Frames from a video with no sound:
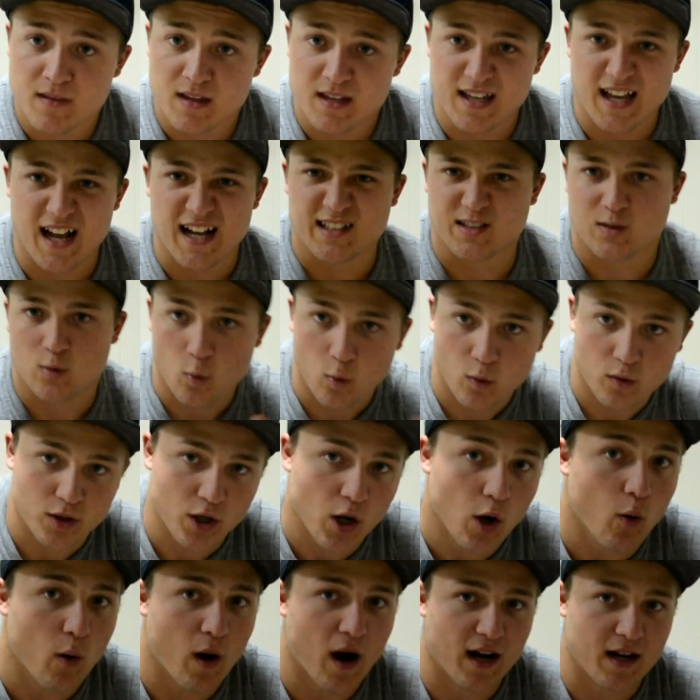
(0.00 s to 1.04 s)
yes or
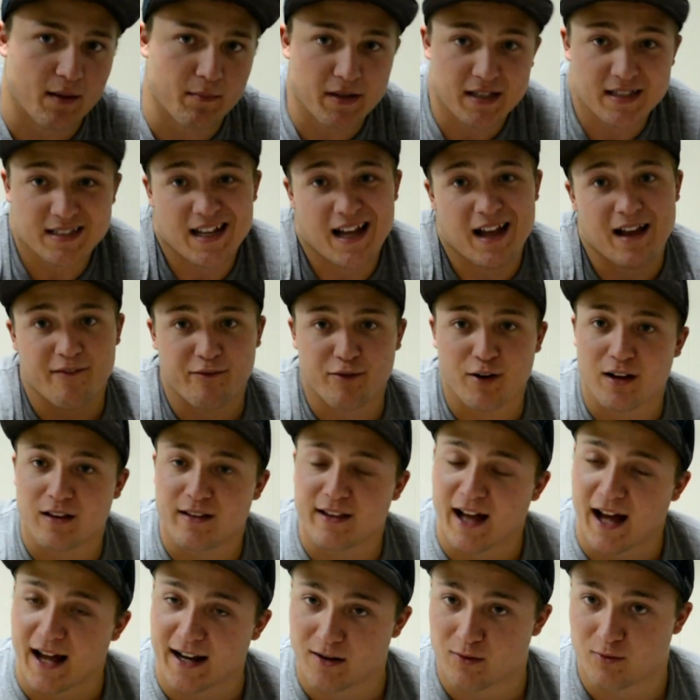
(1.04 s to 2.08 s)
no on it because,
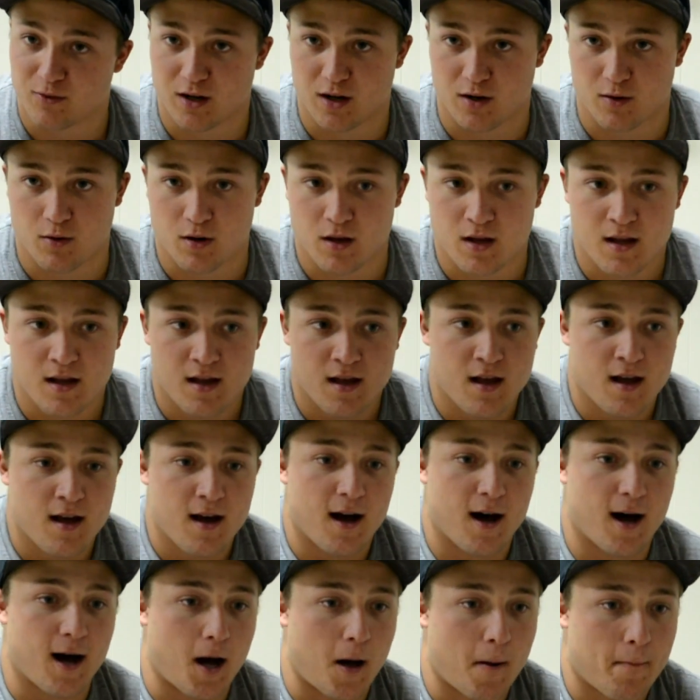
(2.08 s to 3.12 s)
frankly, I don't know.
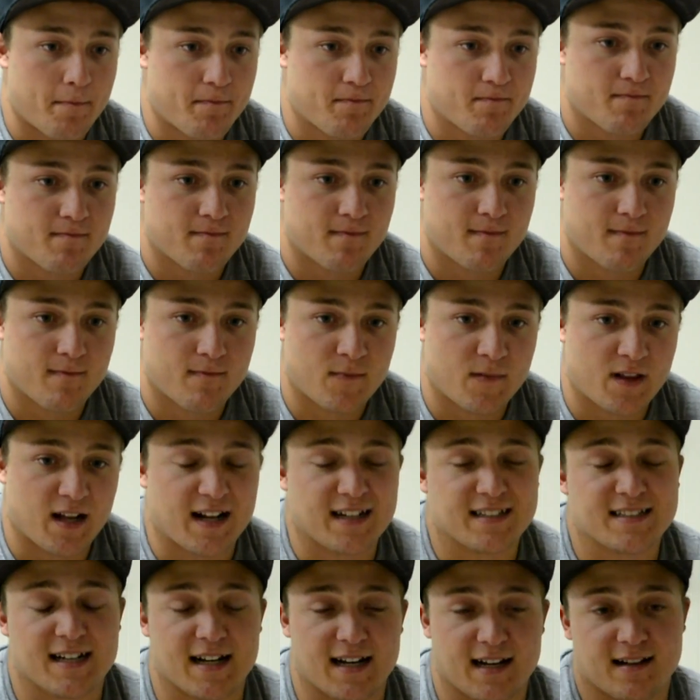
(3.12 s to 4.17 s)
Like
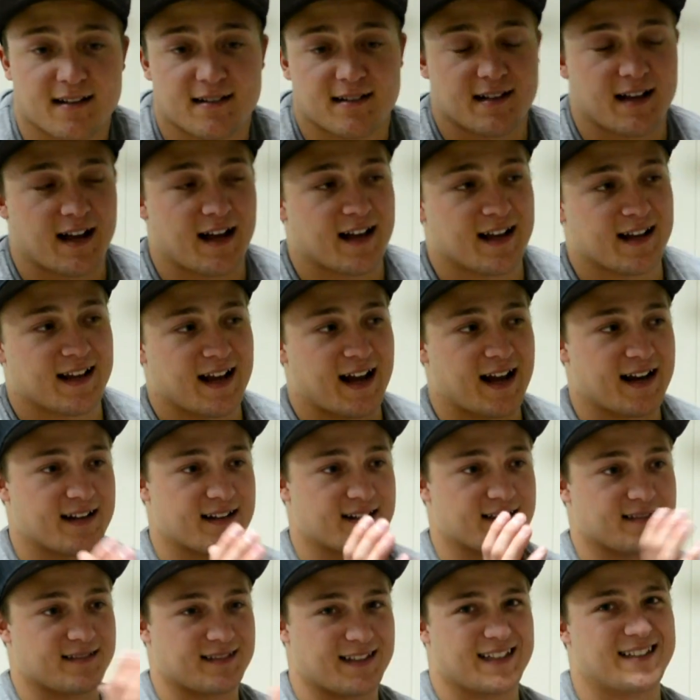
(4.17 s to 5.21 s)
I said, it kind
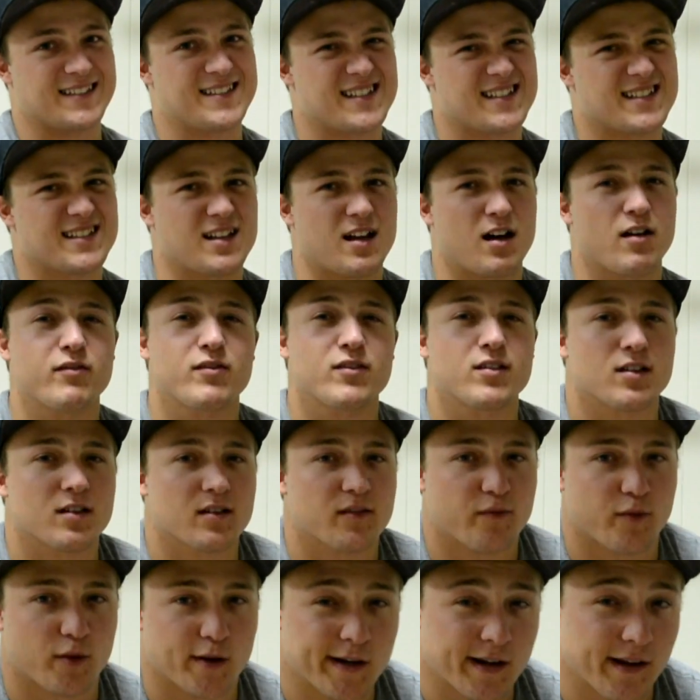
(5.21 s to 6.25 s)
of lends itself to
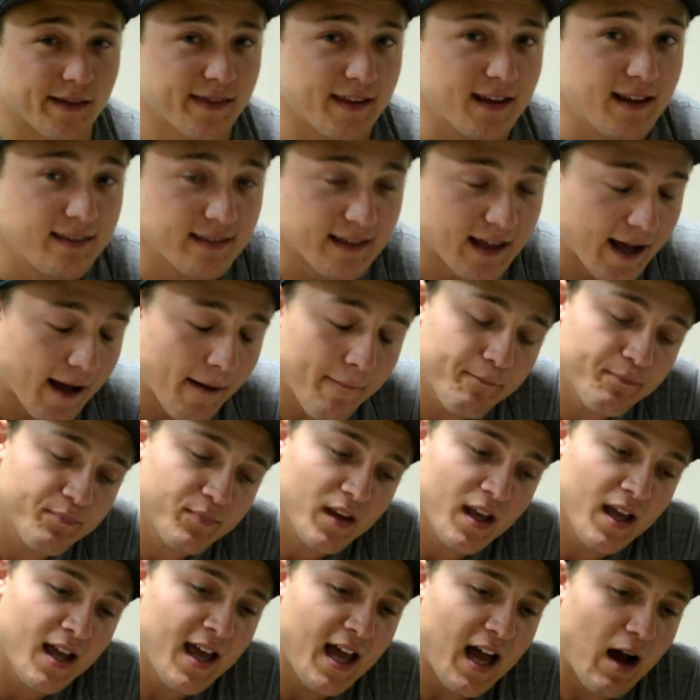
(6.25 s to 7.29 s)
for you to think that.
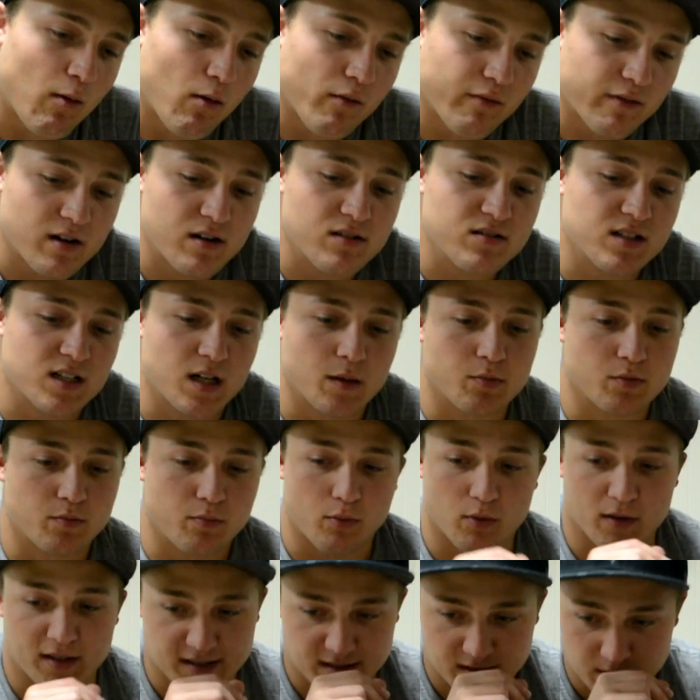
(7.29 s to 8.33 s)
However, here's a couple
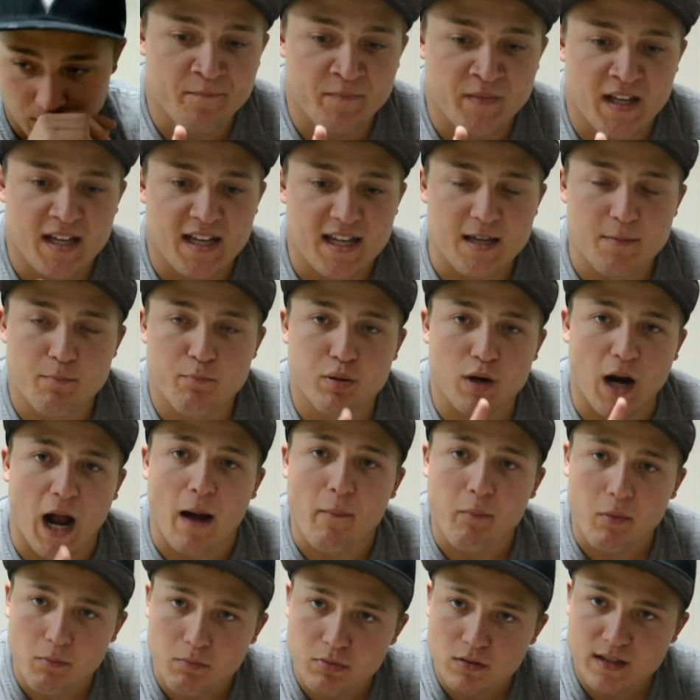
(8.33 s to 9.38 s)
points. He
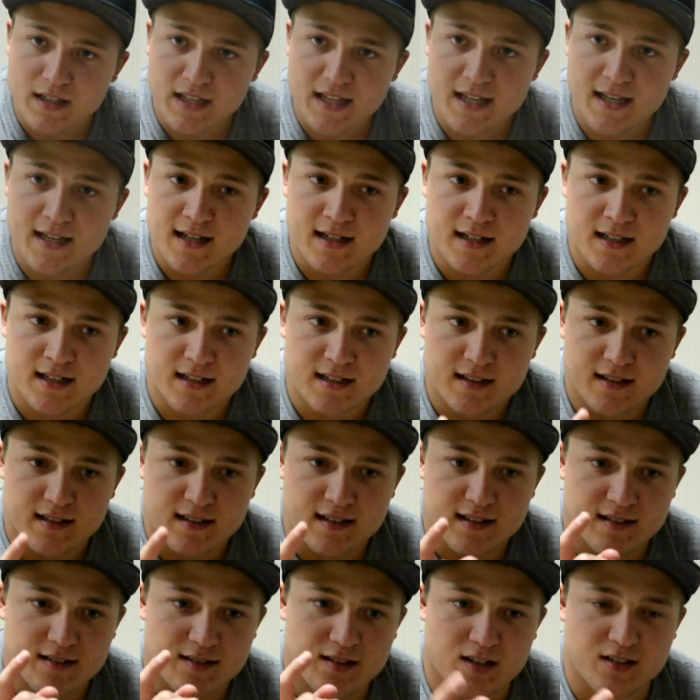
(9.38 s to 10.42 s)
probably
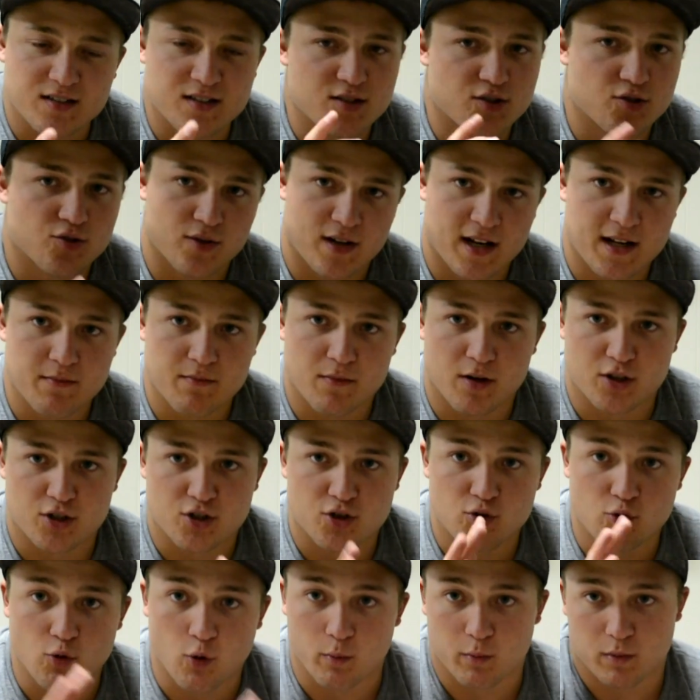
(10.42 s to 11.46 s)
doesn't train
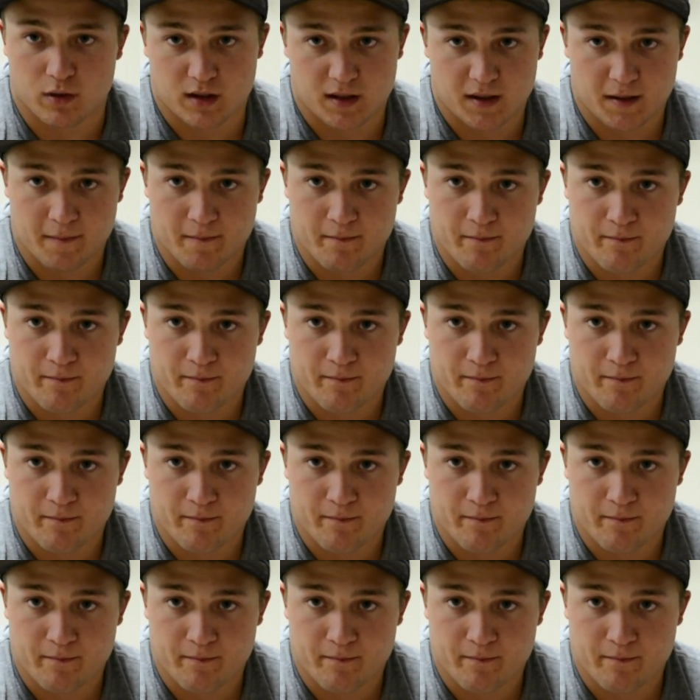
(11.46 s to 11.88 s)
much normally.